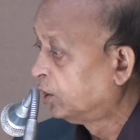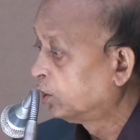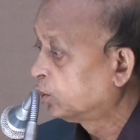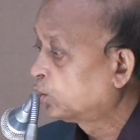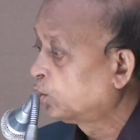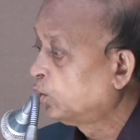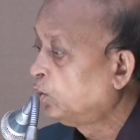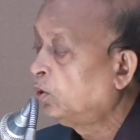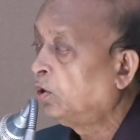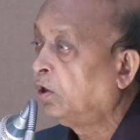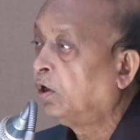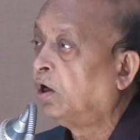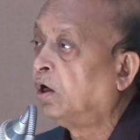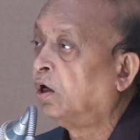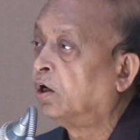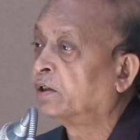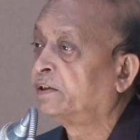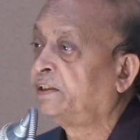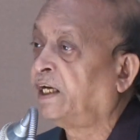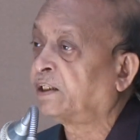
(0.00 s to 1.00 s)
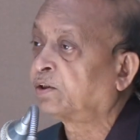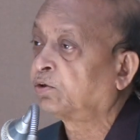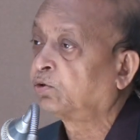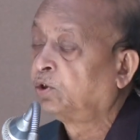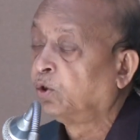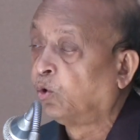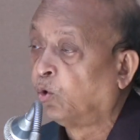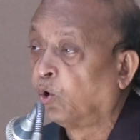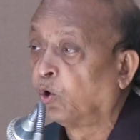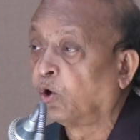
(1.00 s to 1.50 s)
So that's
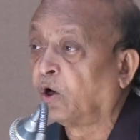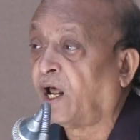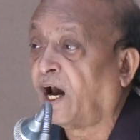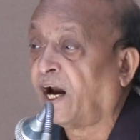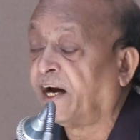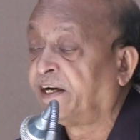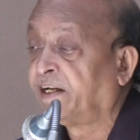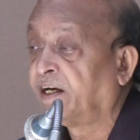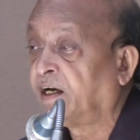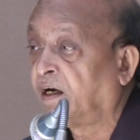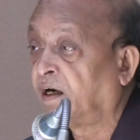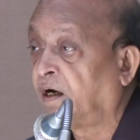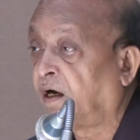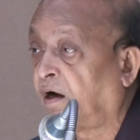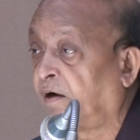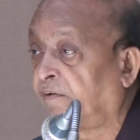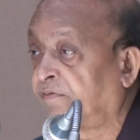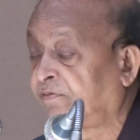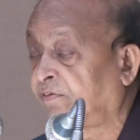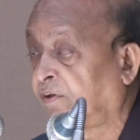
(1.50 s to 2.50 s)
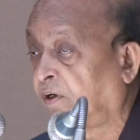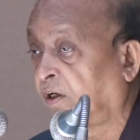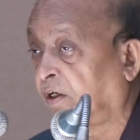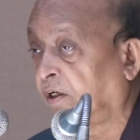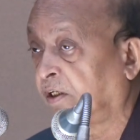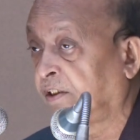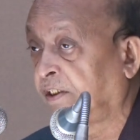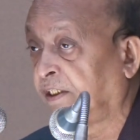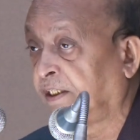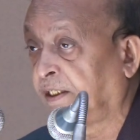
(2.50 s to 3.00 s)
the whole idea
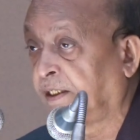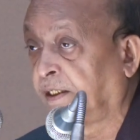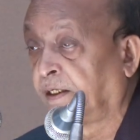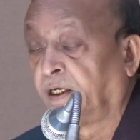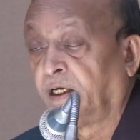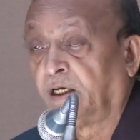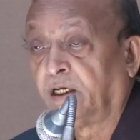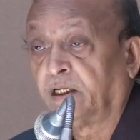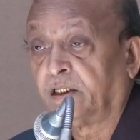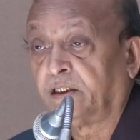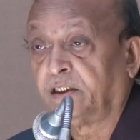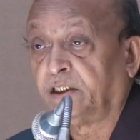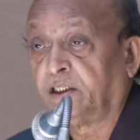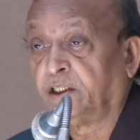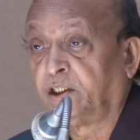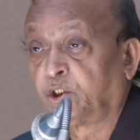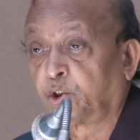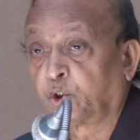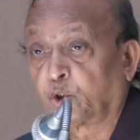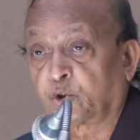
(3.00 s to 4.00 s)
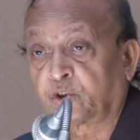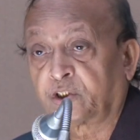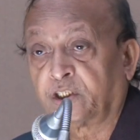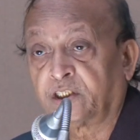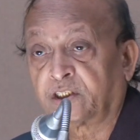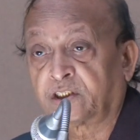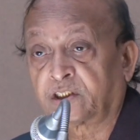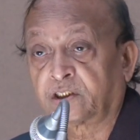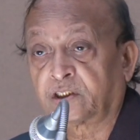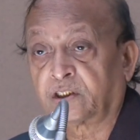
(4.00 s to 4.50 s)
of the
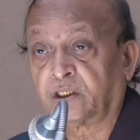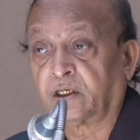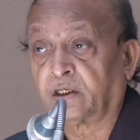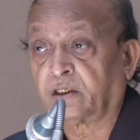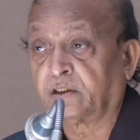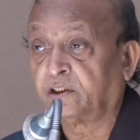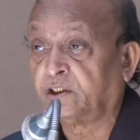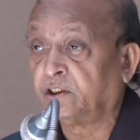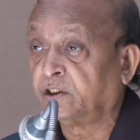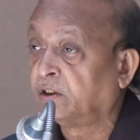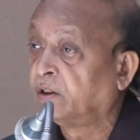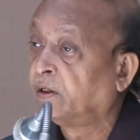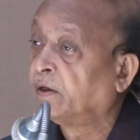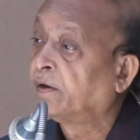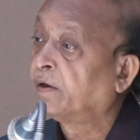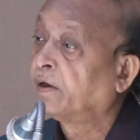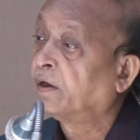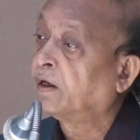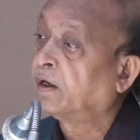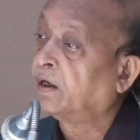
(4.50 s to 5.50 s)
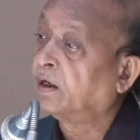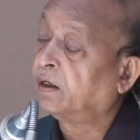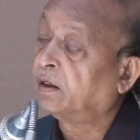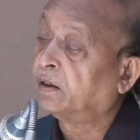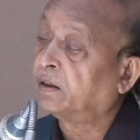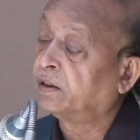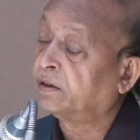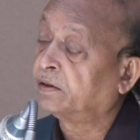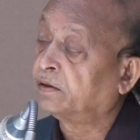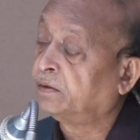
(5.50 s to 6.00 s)
resources, the
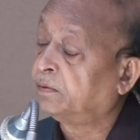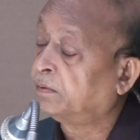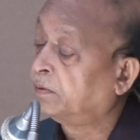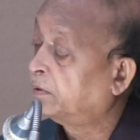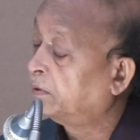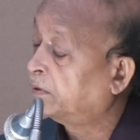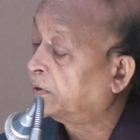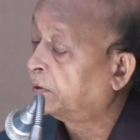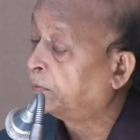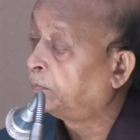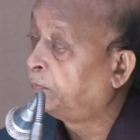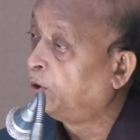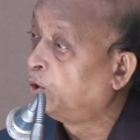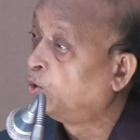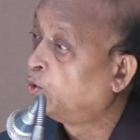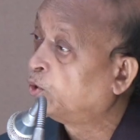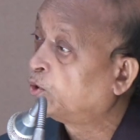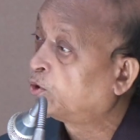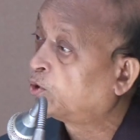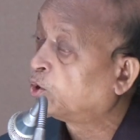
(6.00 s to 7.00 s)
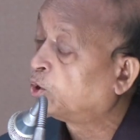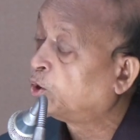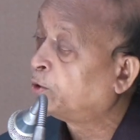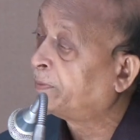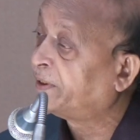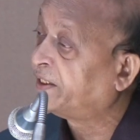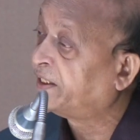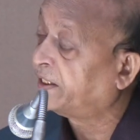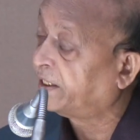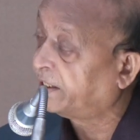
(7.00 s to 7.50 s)
blue
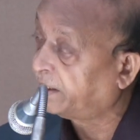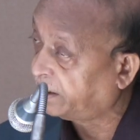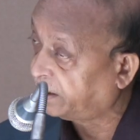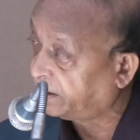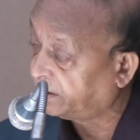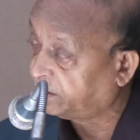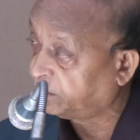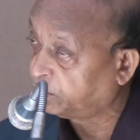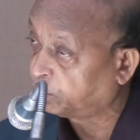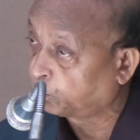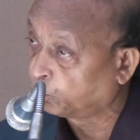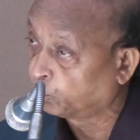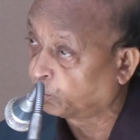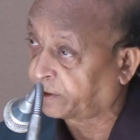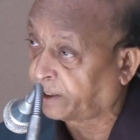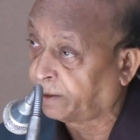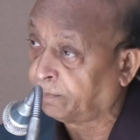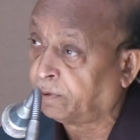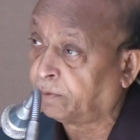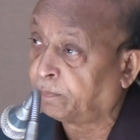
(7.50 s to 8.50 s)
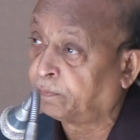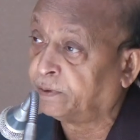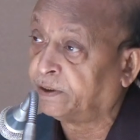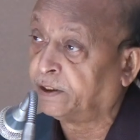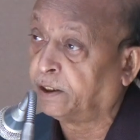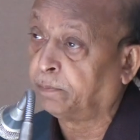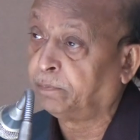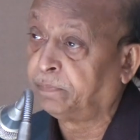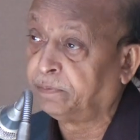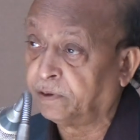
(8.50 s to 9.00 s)
economy. The issue came up
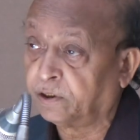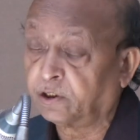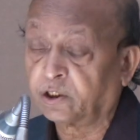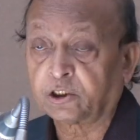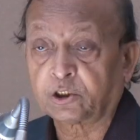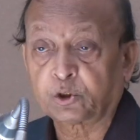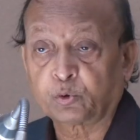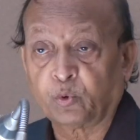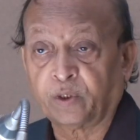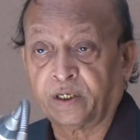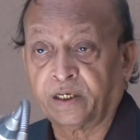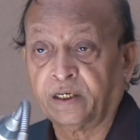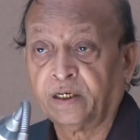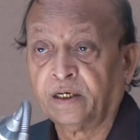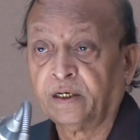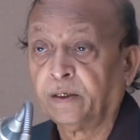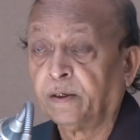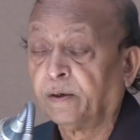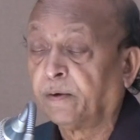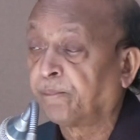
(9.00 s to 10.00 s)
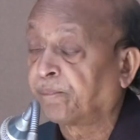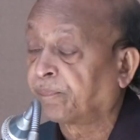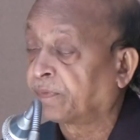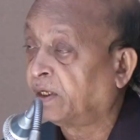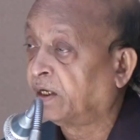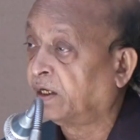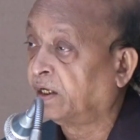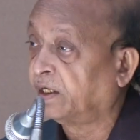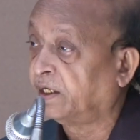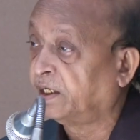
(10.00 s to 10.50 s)
in a vigorous way
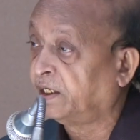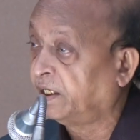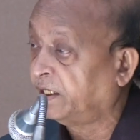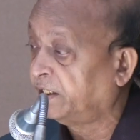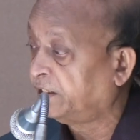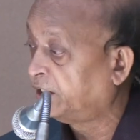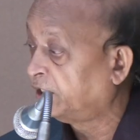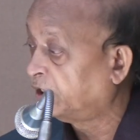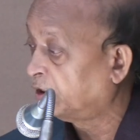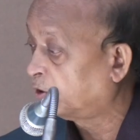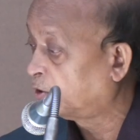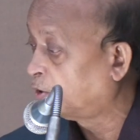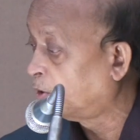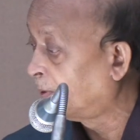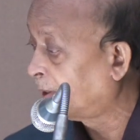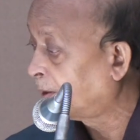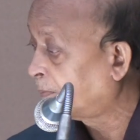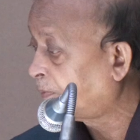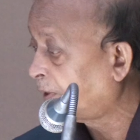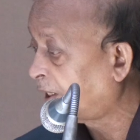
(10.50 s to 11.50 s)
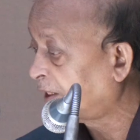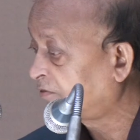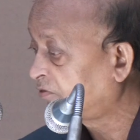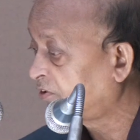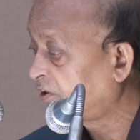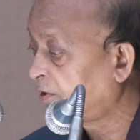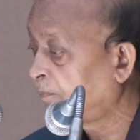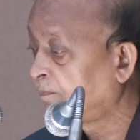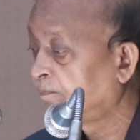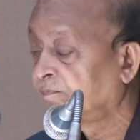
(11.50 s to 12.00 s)
in the global
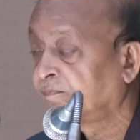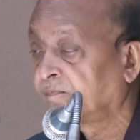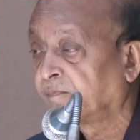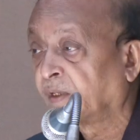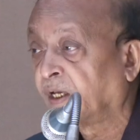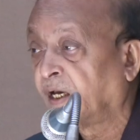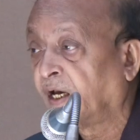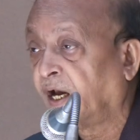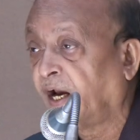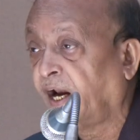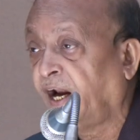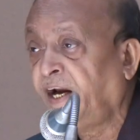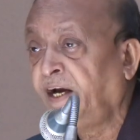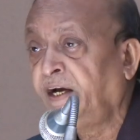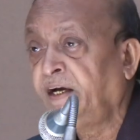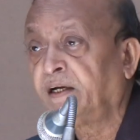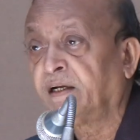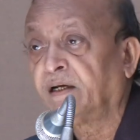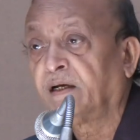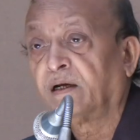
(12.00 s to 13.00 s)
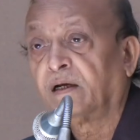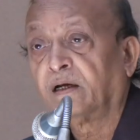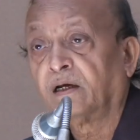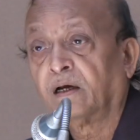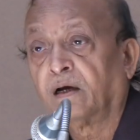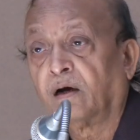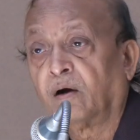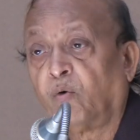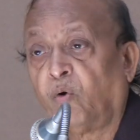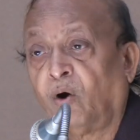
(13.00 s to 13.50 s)
platform. And
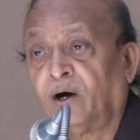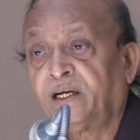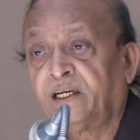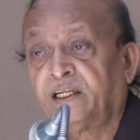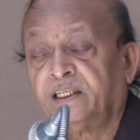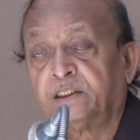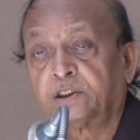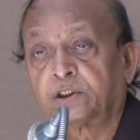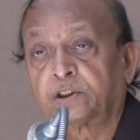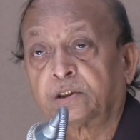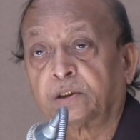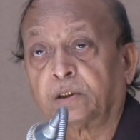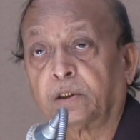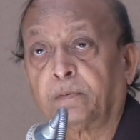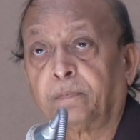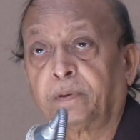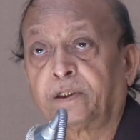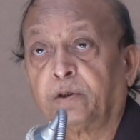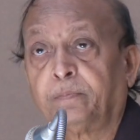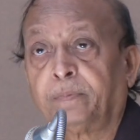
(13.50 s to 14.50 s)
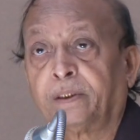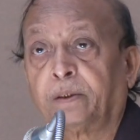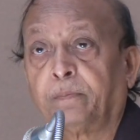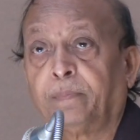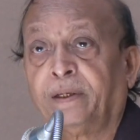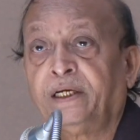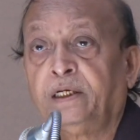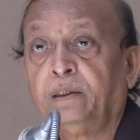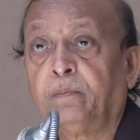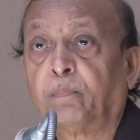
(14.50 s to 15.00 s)
what is becoming
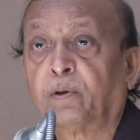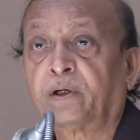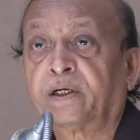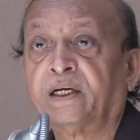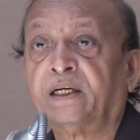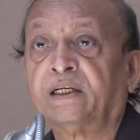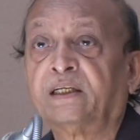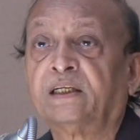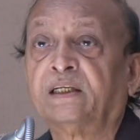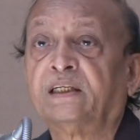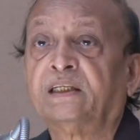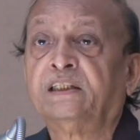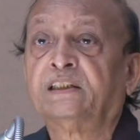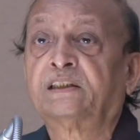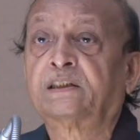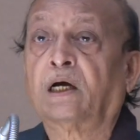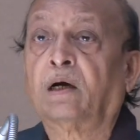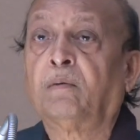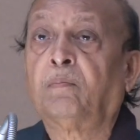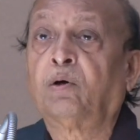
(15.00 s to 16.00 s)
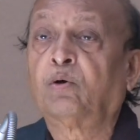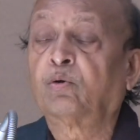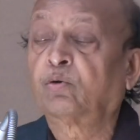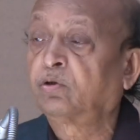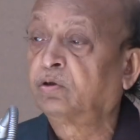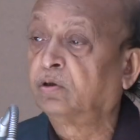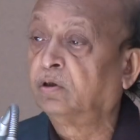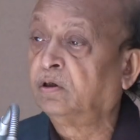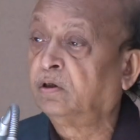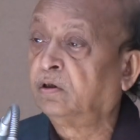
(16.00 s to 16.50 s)
very important is
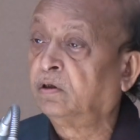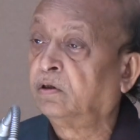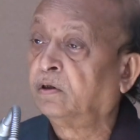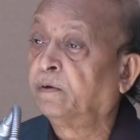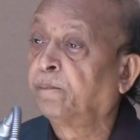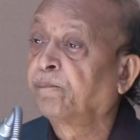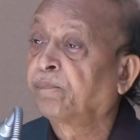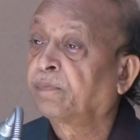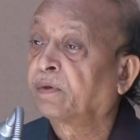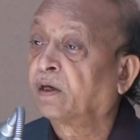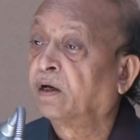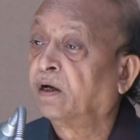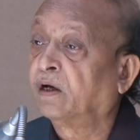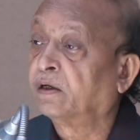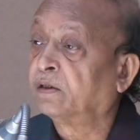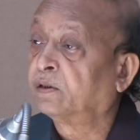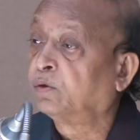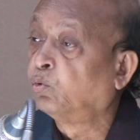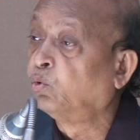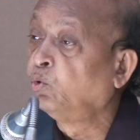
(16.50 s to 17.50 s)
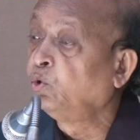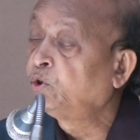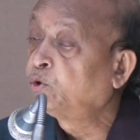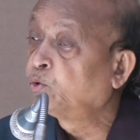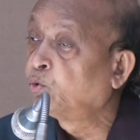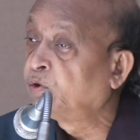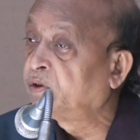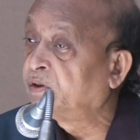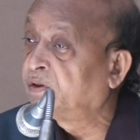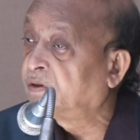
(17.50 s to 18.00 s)
about which
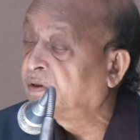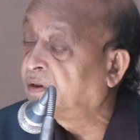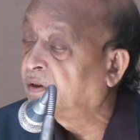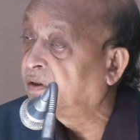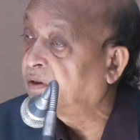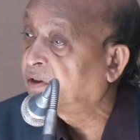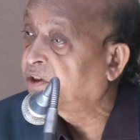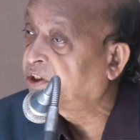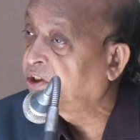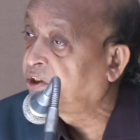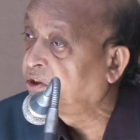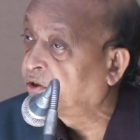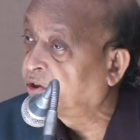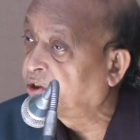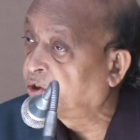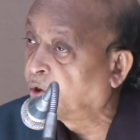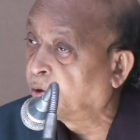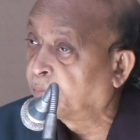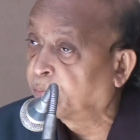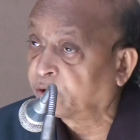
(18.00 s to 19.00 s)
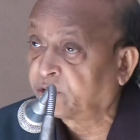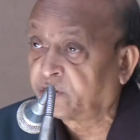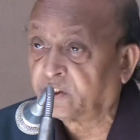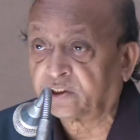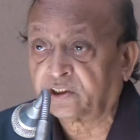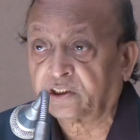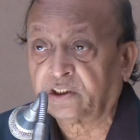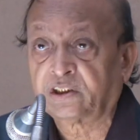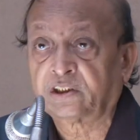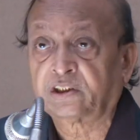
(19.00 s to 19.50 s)
will steer the whole
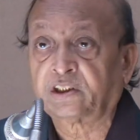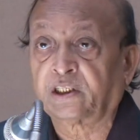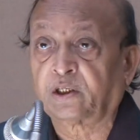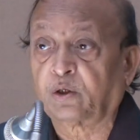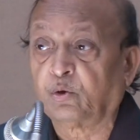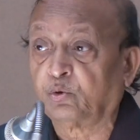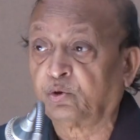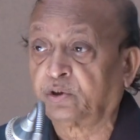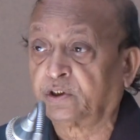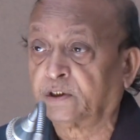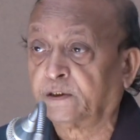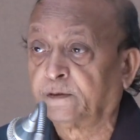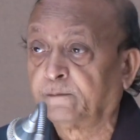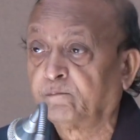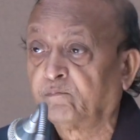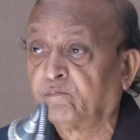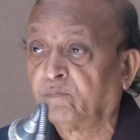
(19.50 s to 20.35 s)
process is technology.